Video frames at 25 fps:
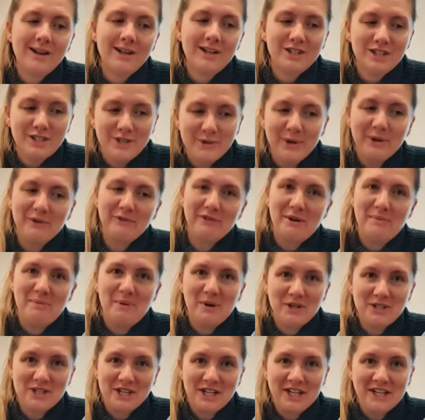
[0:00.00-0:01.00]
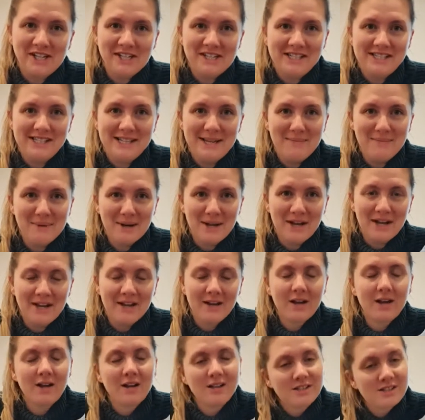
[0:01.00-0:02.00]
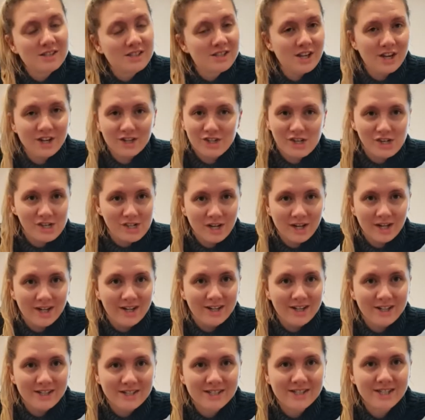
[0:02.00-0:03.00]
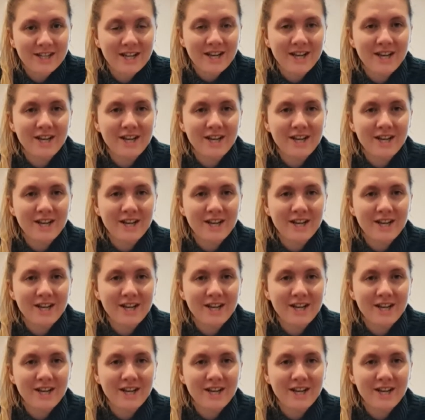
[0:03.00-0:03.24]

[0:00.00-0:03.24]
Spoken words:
doing repotting can seem like such a task.